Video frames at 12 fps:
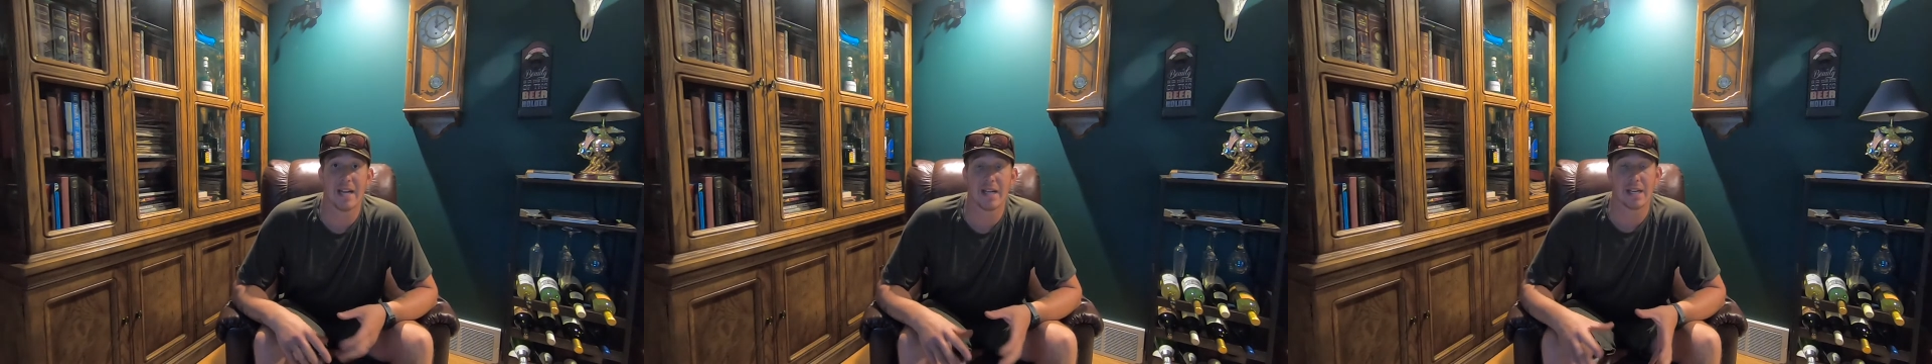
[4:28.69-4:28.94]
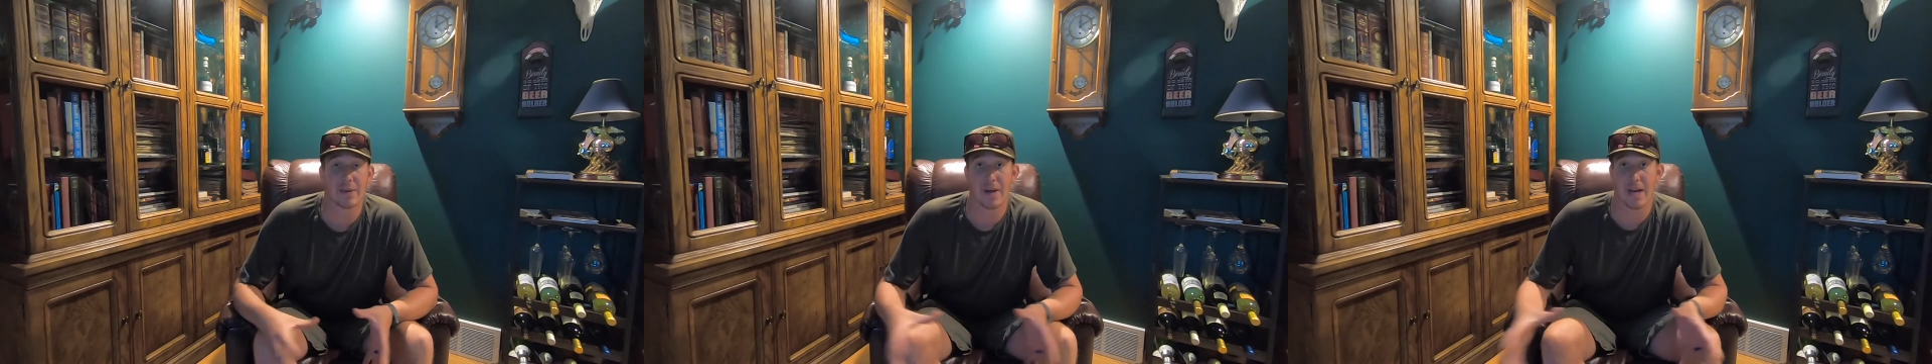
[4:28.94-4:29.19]

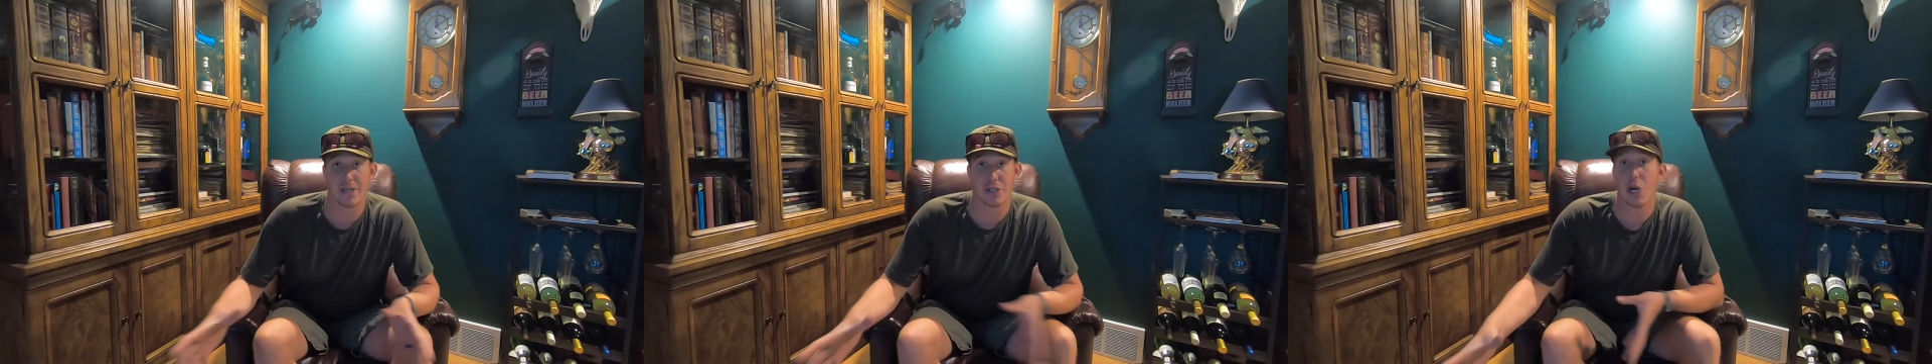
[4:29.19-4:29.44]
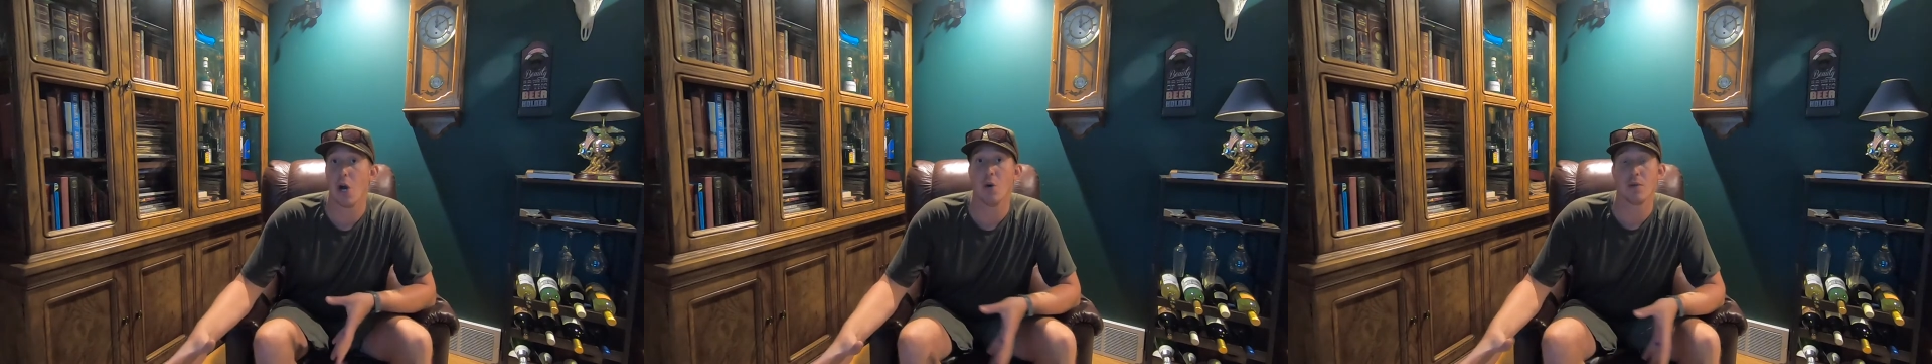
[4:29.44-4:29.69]
Like we had
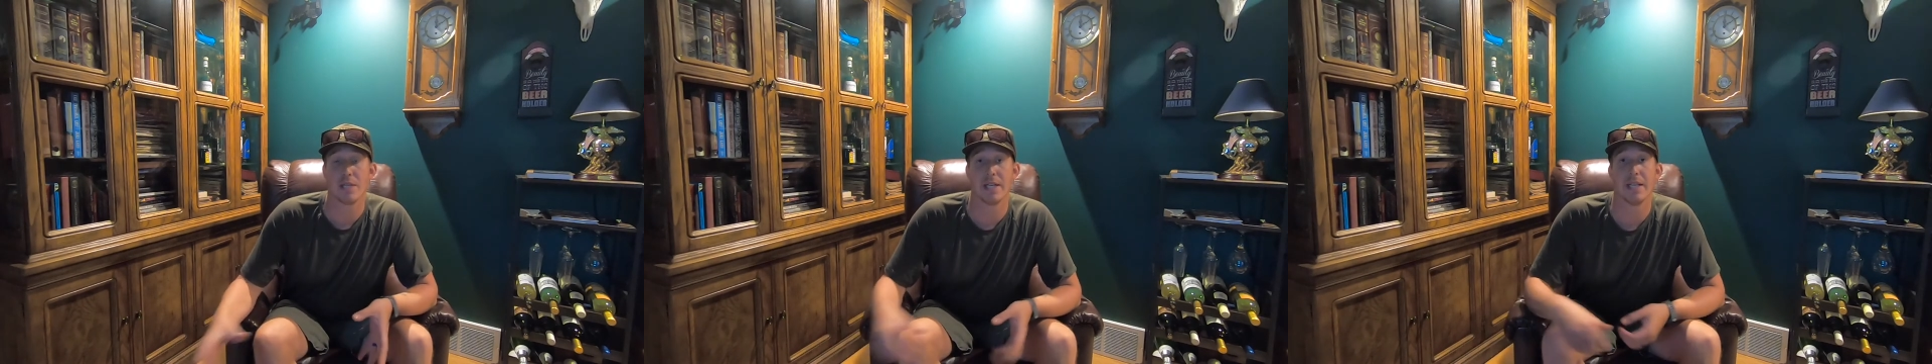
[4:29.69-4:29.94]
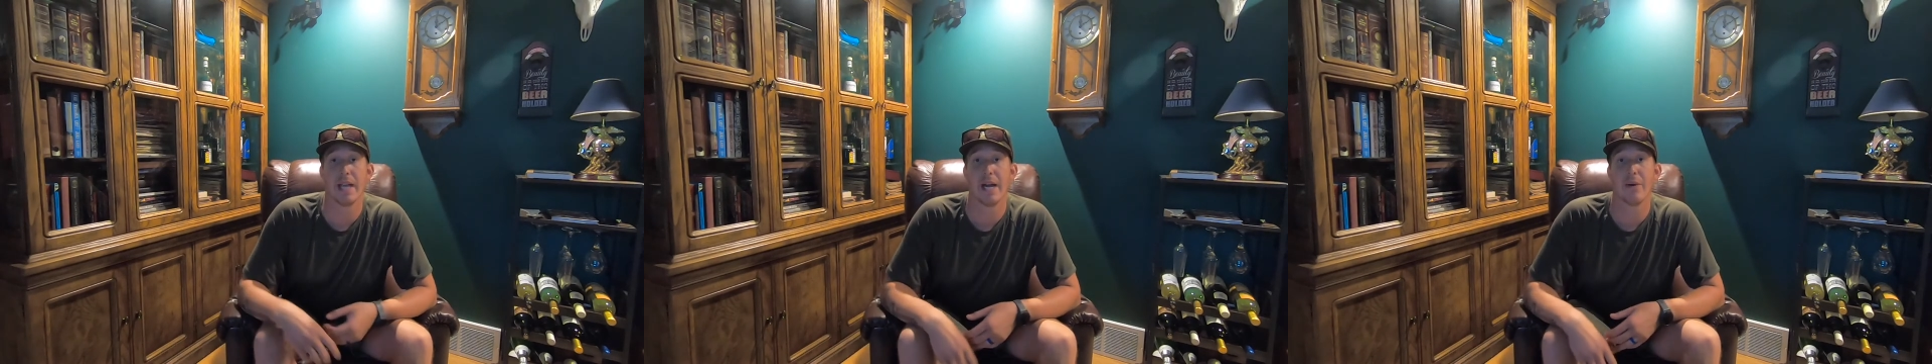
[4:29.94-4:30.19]
totes
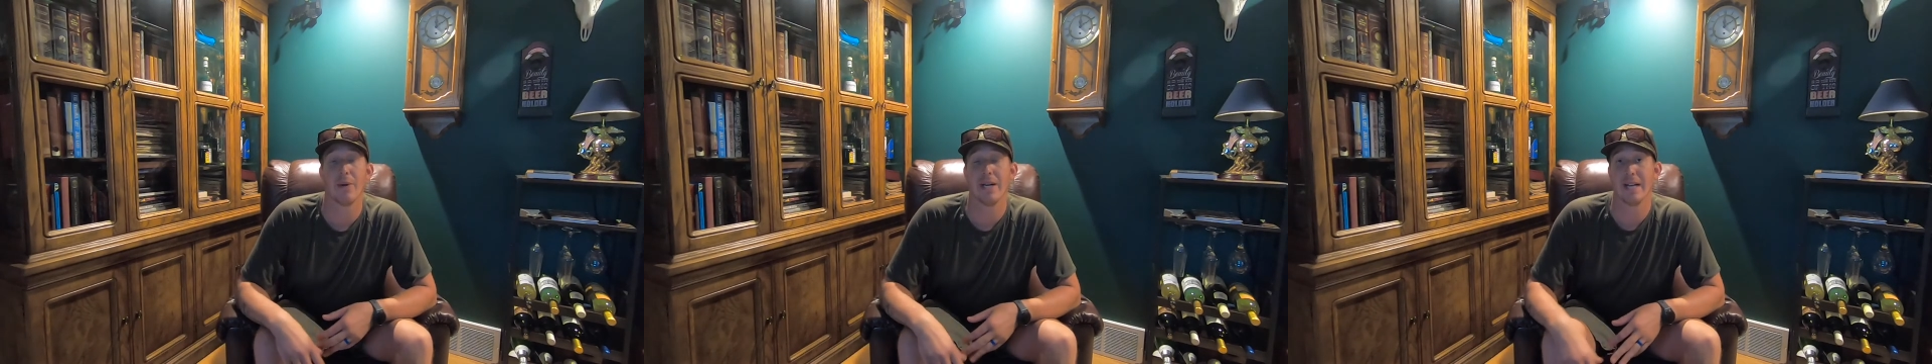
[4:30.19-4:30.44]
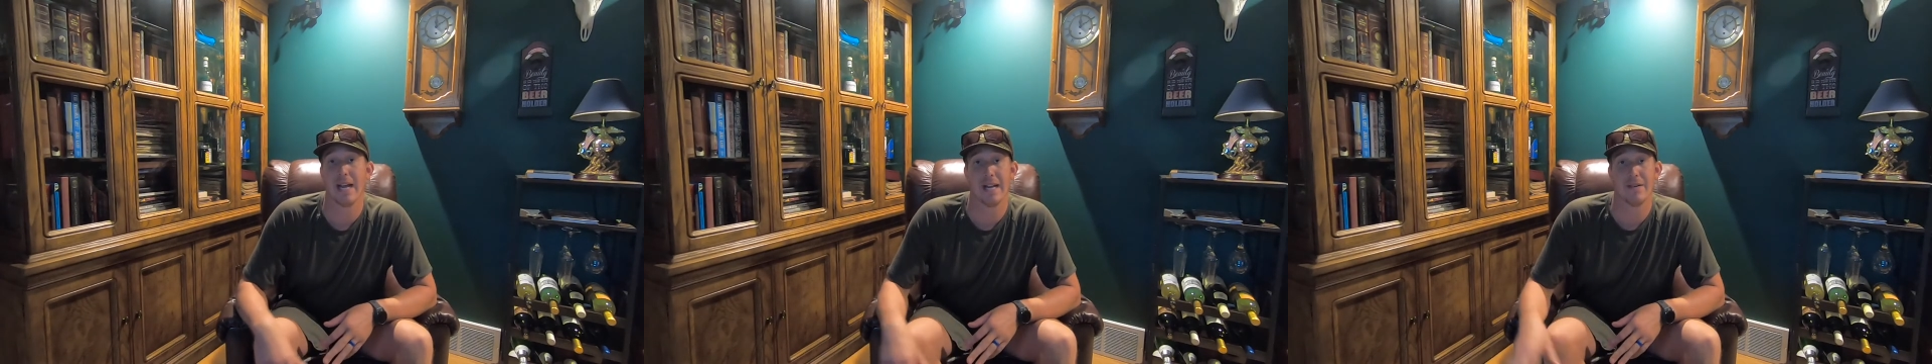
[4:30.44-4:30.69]
in there,
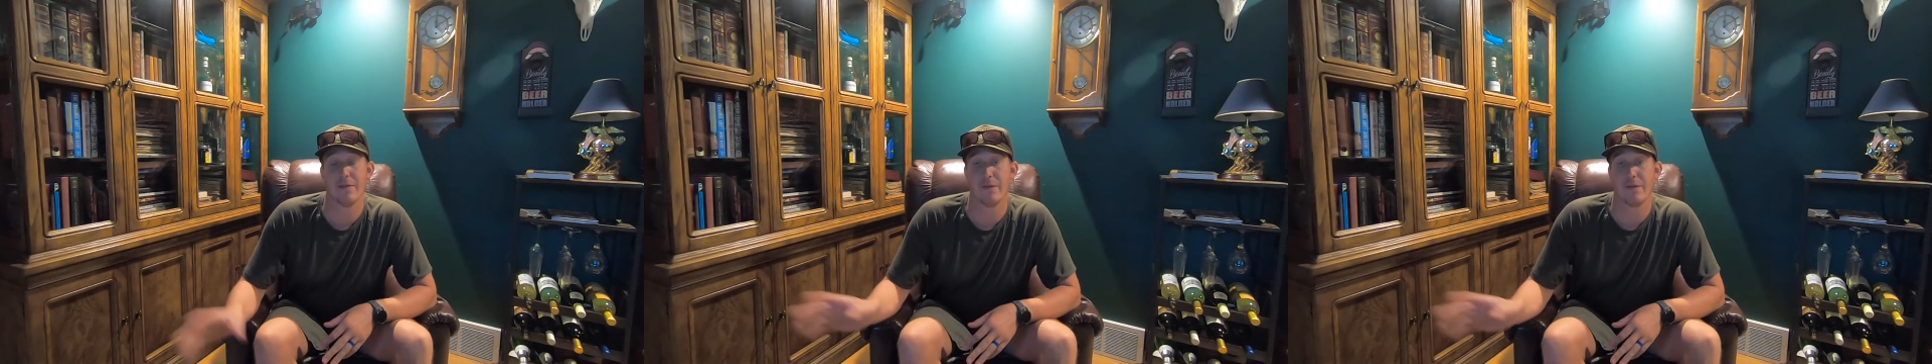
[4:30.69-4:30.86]
we had